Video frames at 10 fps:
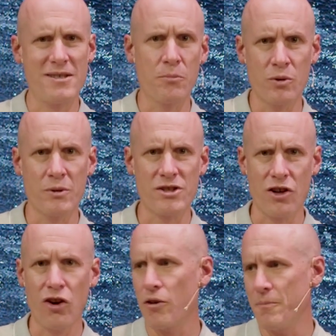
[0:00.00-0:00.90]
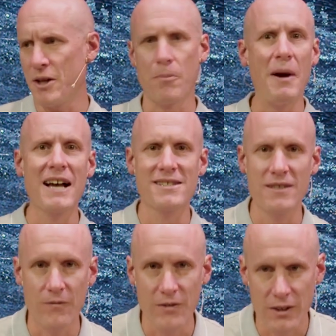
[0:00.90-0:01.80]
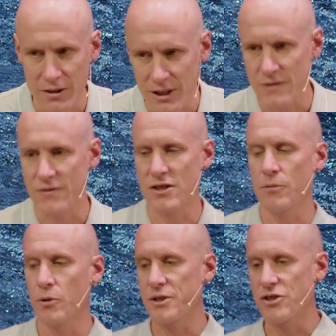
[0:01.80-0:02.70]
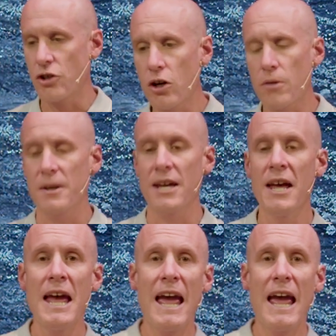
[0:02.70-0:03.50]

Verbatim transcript: someone who wants to hurt me, or positive feelings for someone who wants to hurt me?